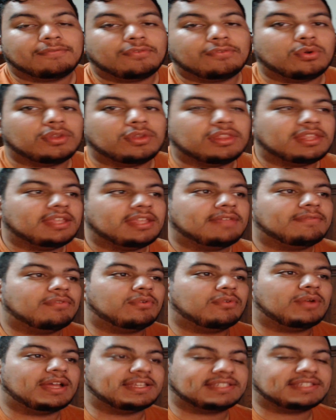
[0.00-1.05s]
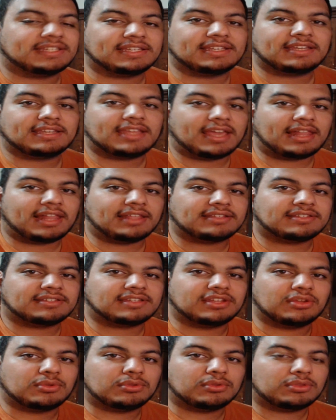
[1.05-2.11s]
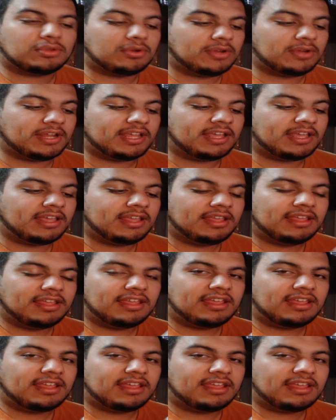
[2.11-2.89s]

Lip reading: for the Verizon Galaxy Note 3,